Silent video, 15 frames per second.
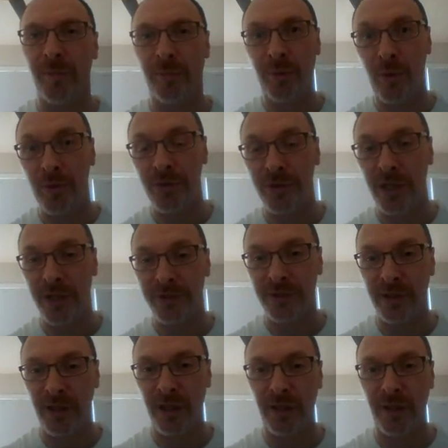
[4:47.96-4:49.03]

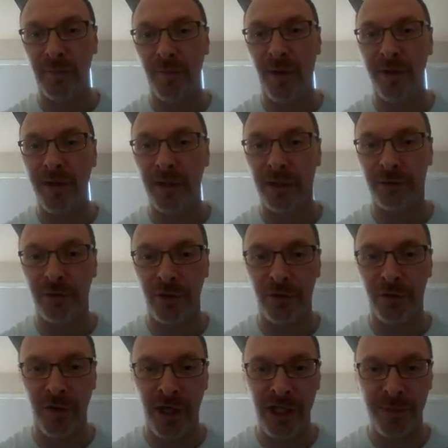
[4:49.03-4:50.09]
processed by the electron
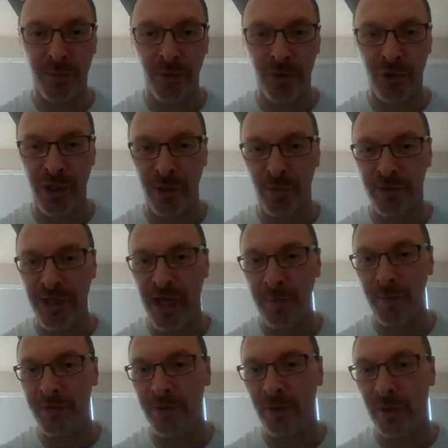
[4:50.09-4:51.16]
transport chain, which
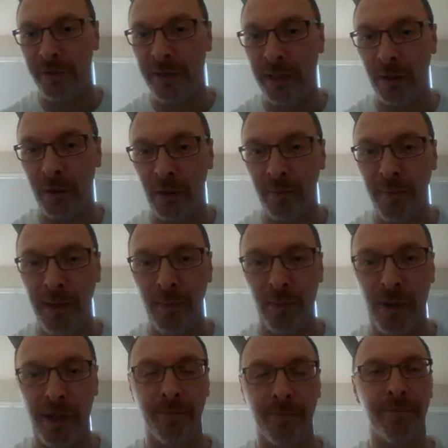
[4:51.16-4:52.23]
happens along the inner
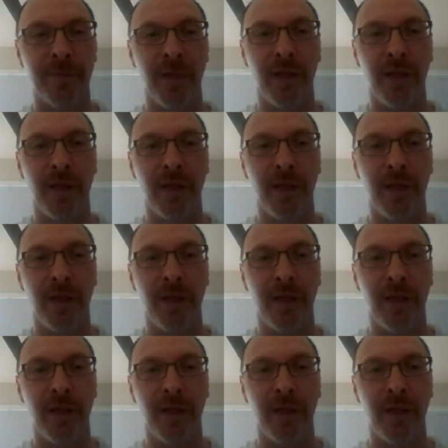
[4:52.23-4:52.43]
membrane.